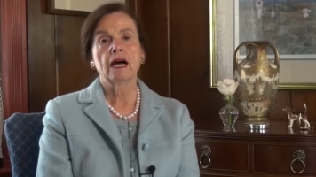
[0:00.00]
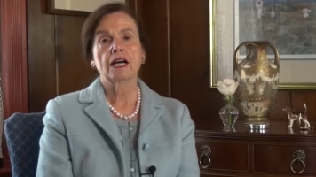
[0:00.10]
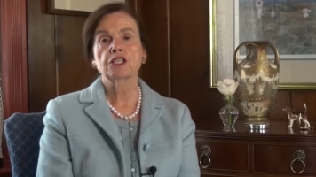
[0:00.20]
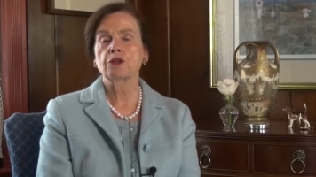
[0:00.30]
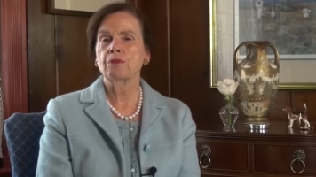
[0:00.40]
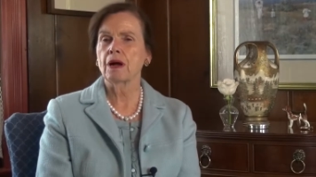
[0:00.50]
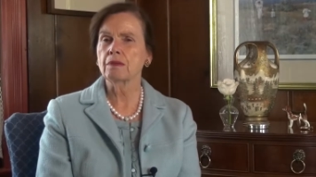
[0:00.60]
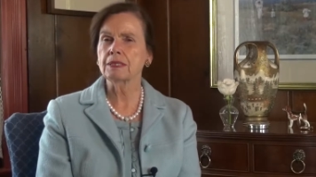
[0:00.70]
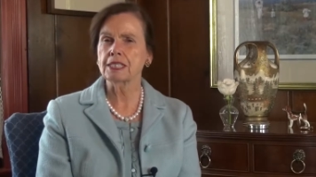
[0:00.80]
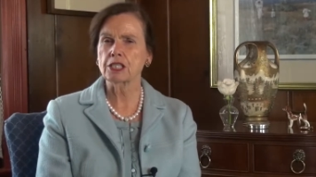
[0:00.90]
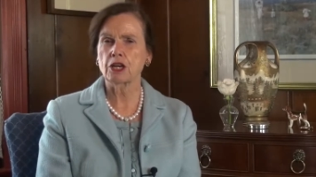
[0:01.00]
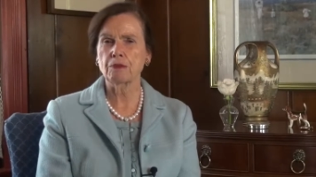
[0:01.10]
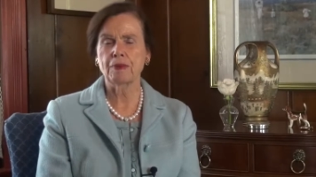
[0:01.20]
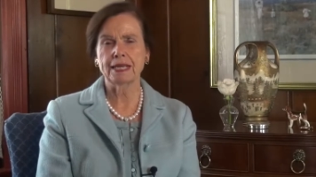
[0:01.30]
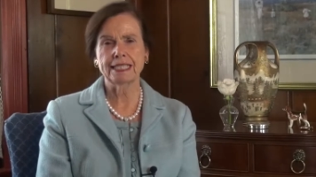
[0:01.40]
I should probably
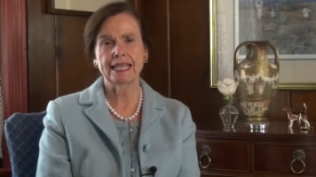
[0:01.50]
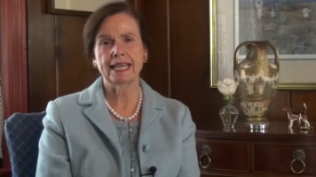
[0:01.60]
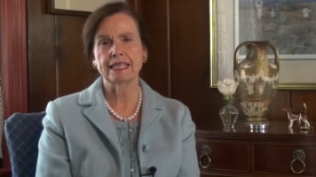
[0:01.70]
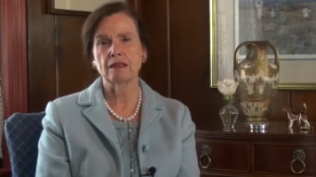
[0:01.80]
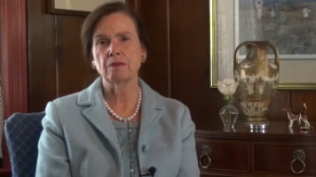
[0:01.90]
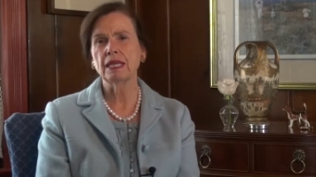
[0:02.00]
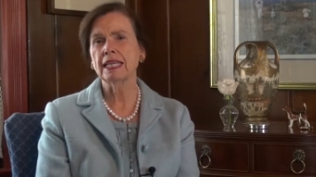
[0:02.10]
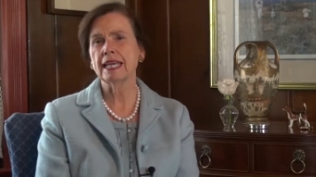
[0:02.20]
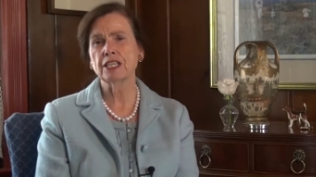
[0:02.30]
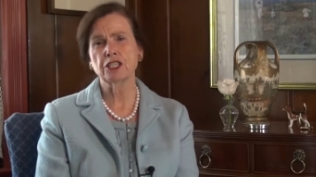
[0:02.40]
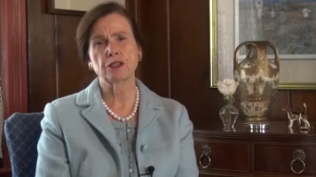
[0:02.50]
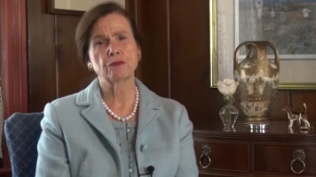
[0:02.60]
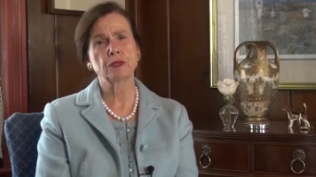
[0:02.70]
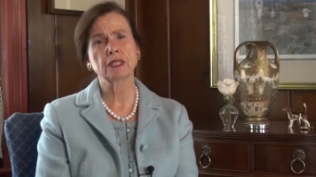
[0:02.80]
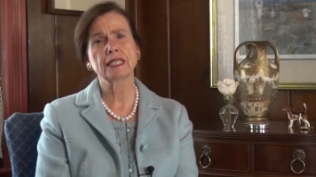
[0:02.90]
start by saying that mediation
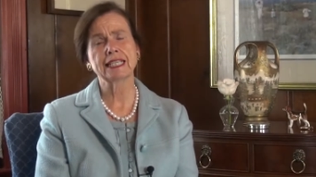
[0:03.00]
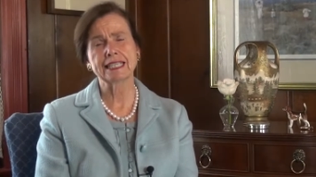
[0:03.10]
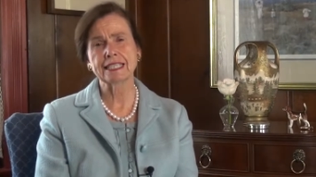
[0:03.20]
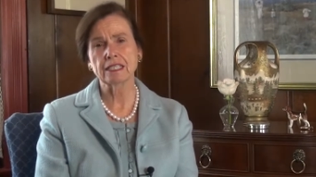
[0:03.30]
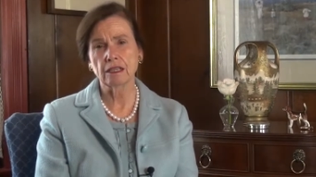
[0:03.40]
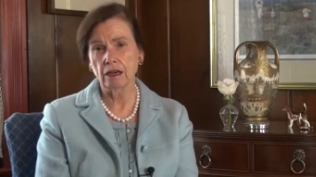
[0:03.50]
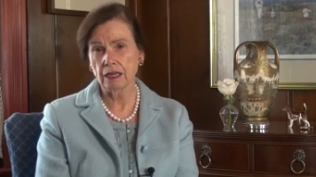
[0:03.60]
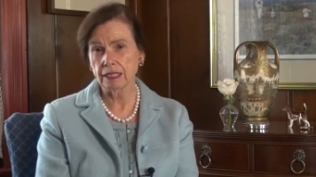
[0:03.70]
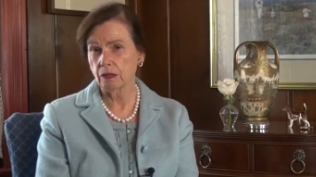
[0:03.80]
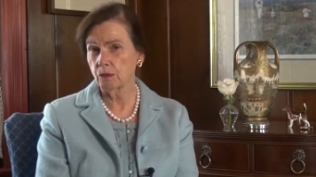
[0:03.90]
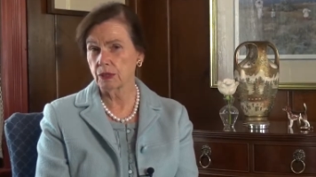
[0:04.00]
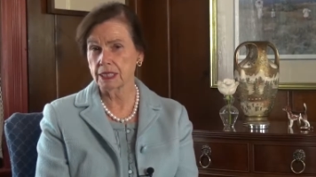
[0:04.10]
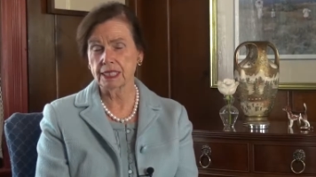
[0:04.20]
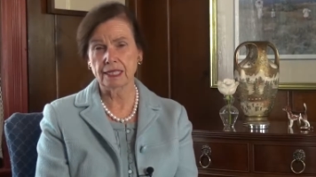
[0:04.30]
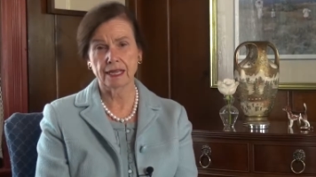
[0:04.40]
really is not a
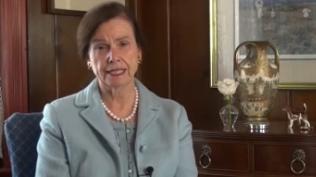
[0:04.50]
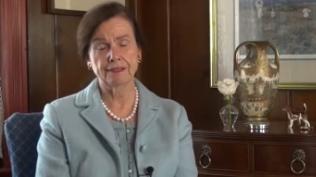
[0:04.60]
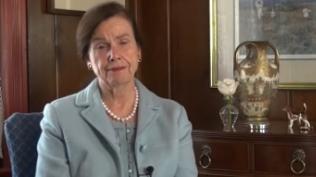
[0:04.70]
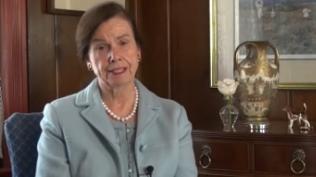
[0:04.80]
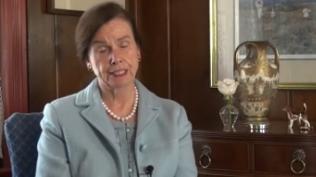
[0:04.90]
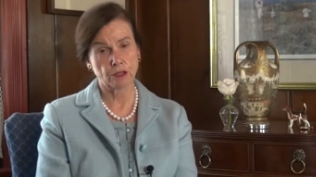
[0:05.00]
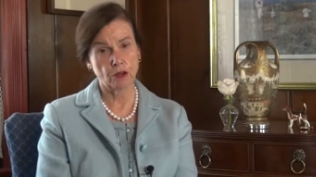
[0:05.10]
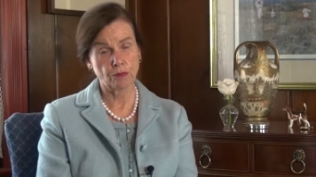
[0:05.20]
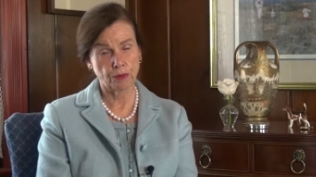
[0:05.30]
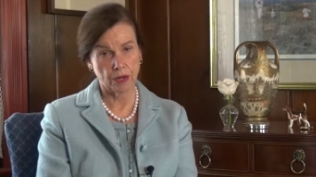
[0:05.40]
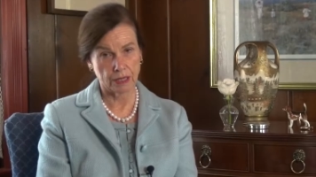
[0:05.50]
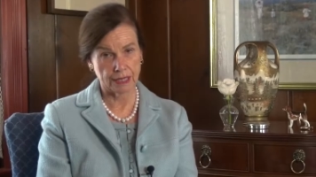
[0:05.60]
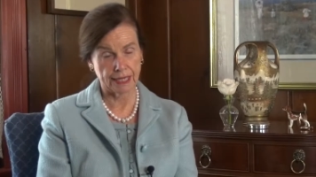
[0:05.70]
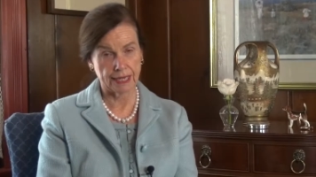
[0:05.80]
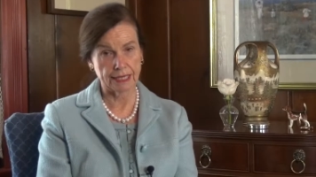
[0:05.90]
one-size-fits-all
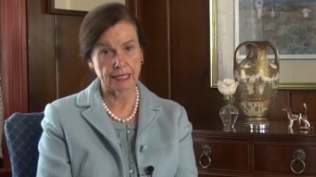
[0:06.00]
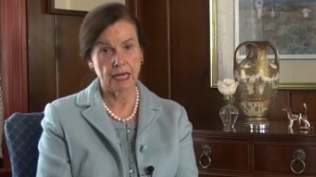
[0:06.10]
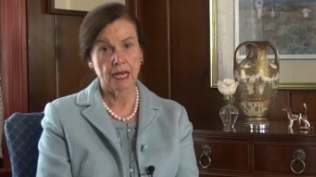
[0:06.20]
process.